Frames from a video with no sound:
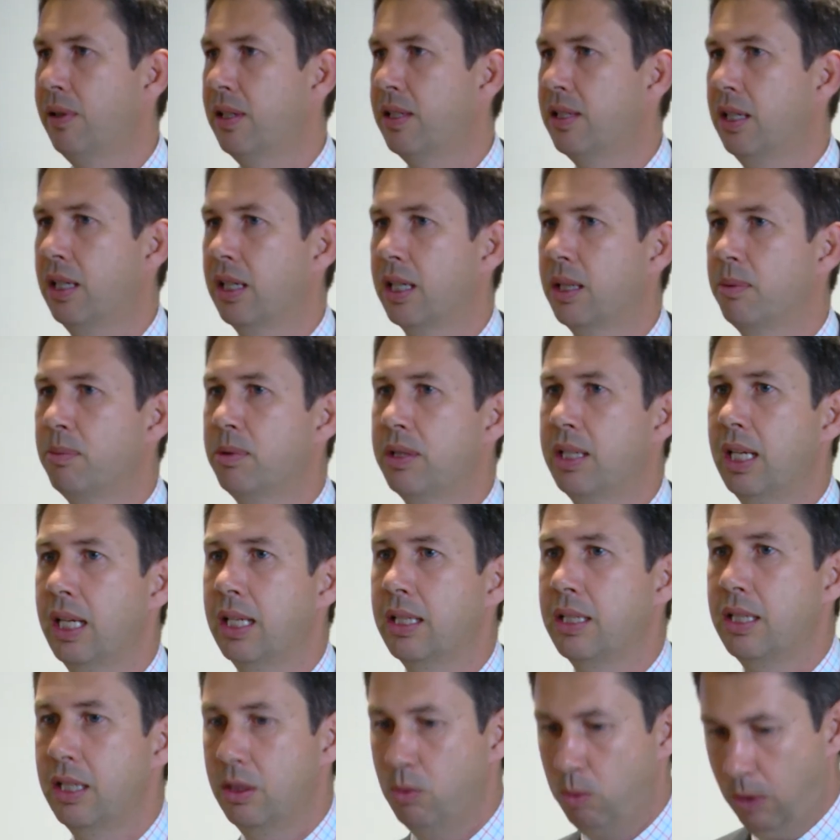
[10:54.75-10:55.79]
in
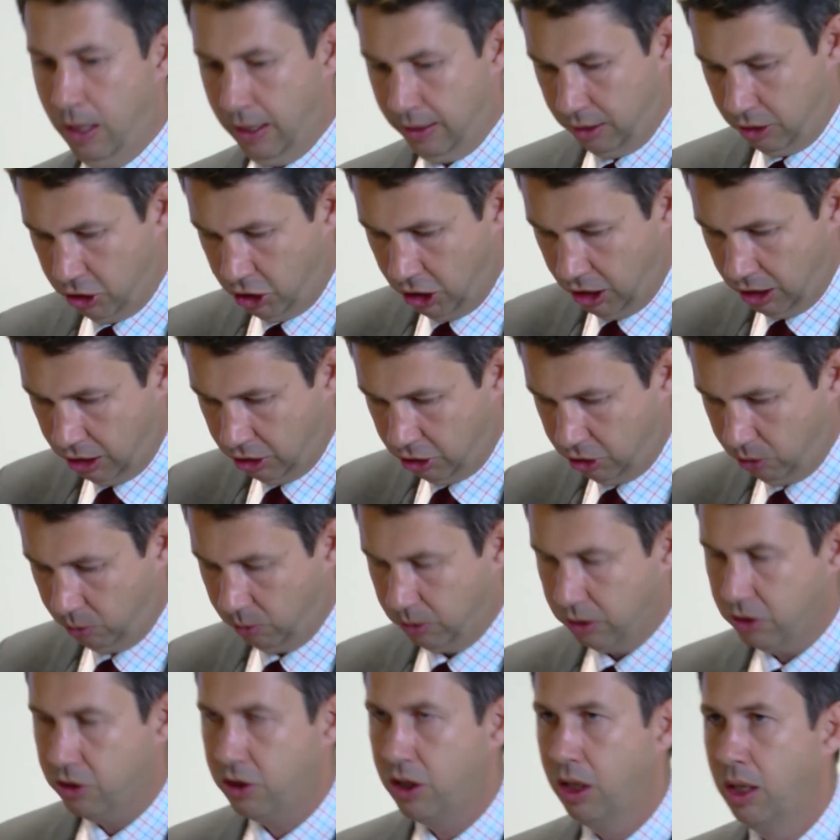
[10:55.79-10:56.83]
circumstances where the judge or
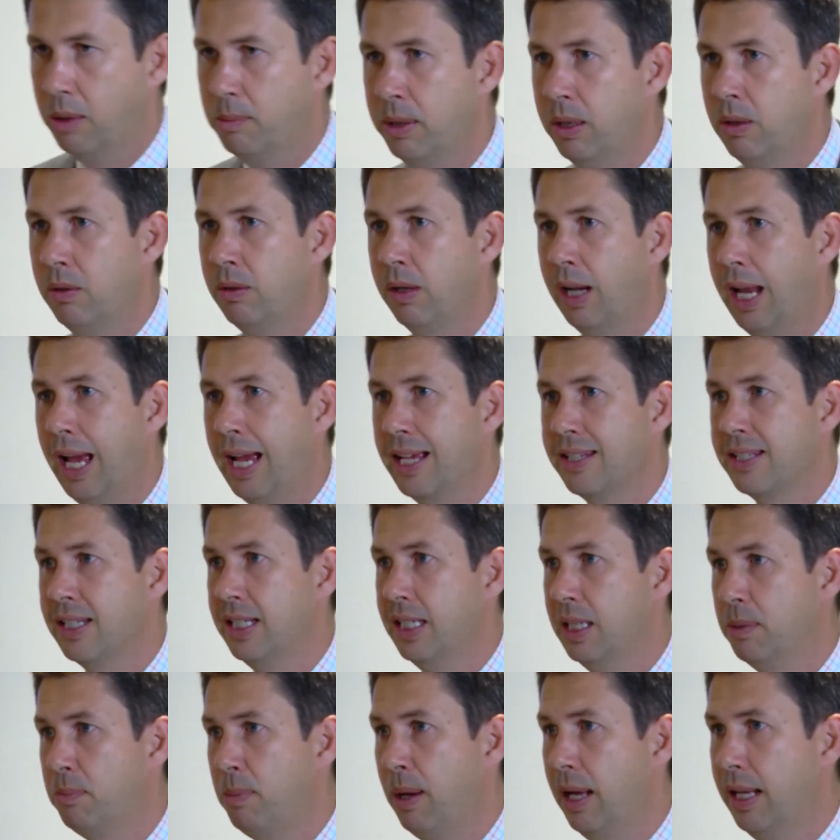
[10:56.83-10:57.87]
the tribunal has
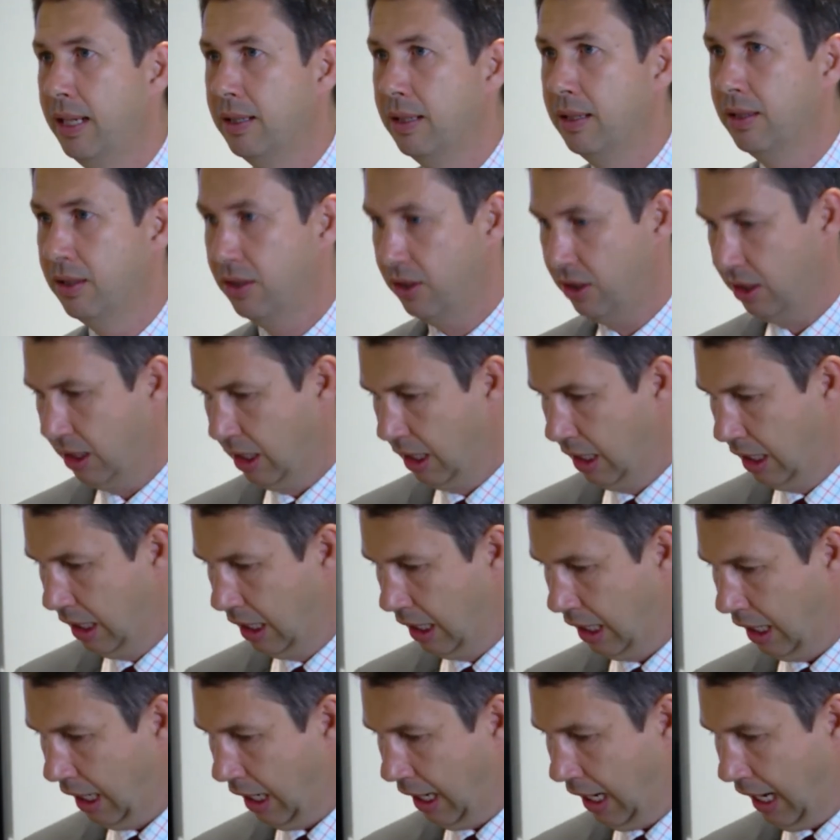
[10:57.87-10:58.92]
independence
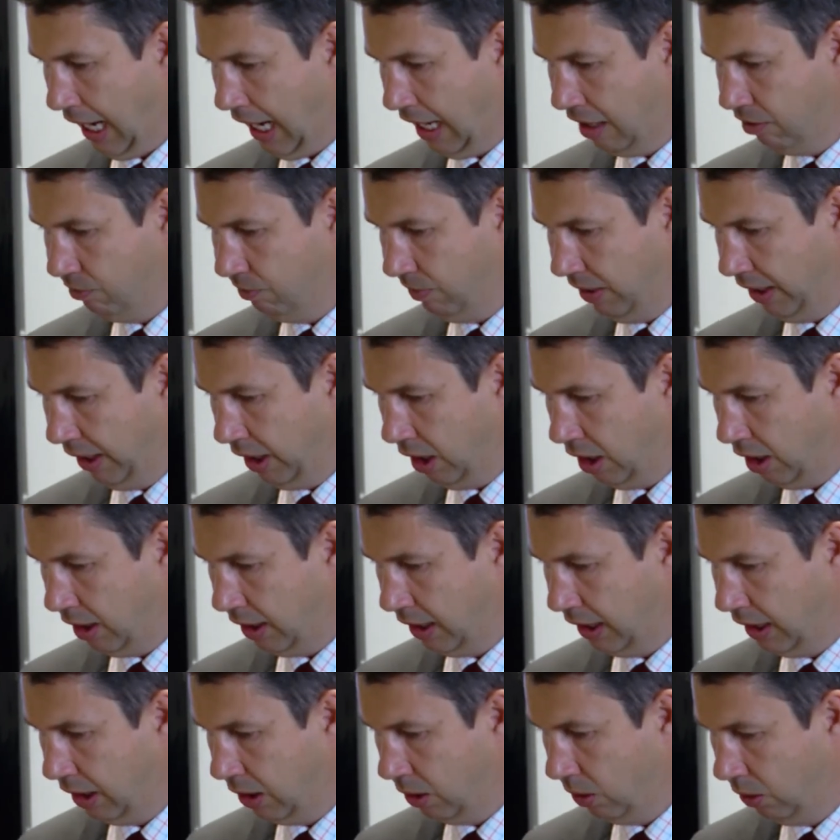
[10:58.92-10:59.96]
and
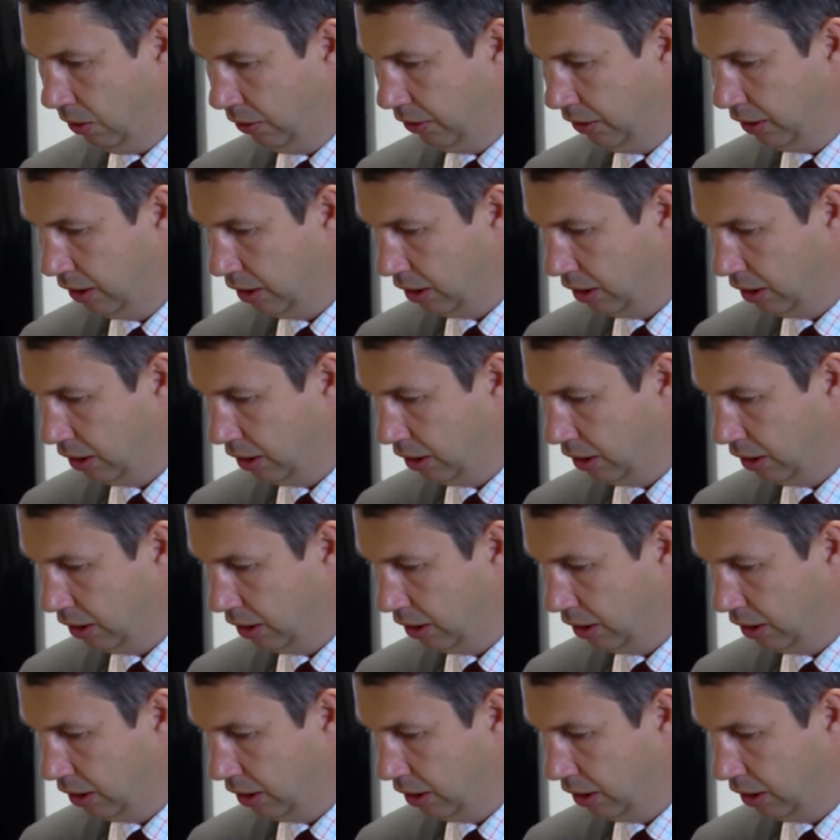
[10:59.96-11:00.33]
relying on